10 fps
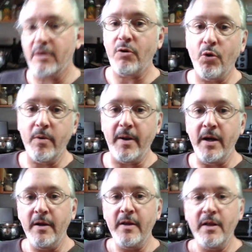
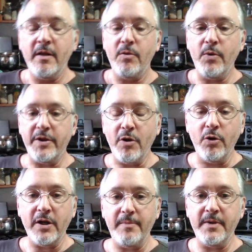korma with
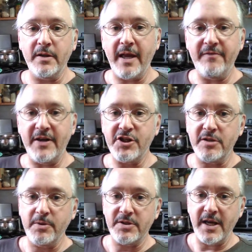coconut milk and
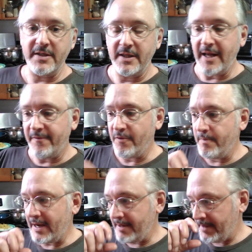vegetables. I did that for
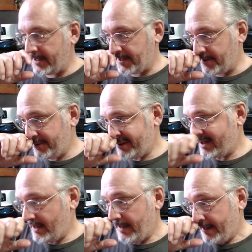many, many
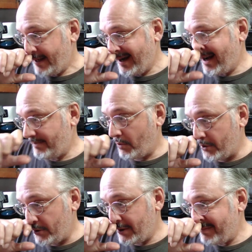years. Or
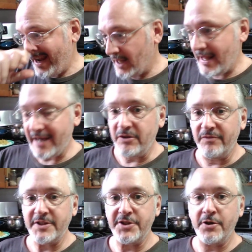you could make a
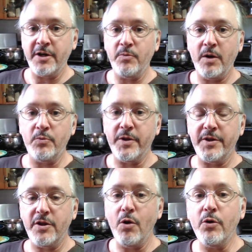lacto-vegetarian one with
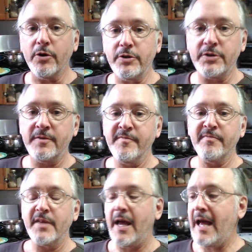yogurt.
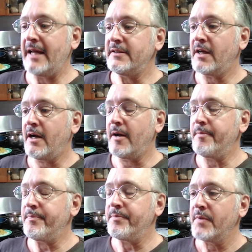And
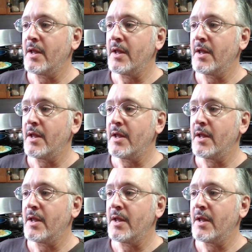I'm